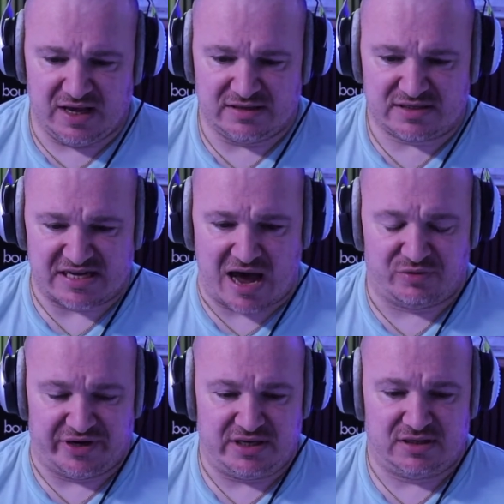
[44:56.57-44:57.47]

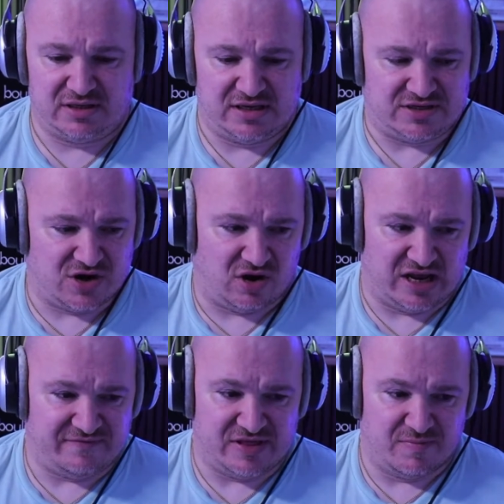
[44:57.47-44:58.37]
Saudi. He's not
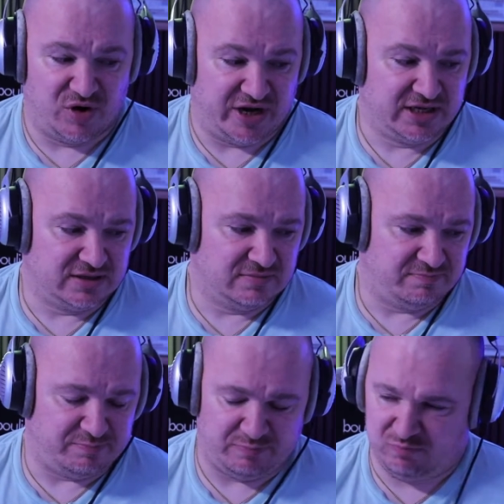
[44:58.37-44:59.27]
leaving the money.
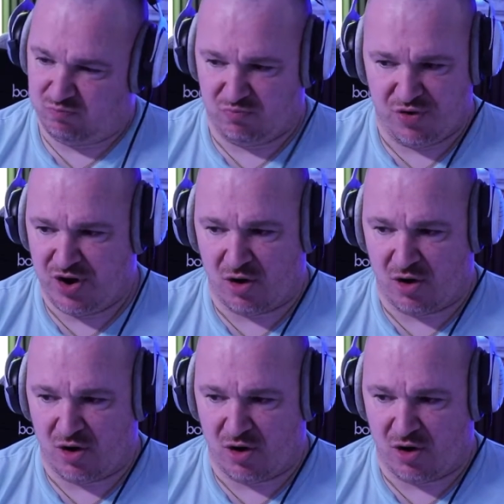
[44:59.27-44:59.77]
No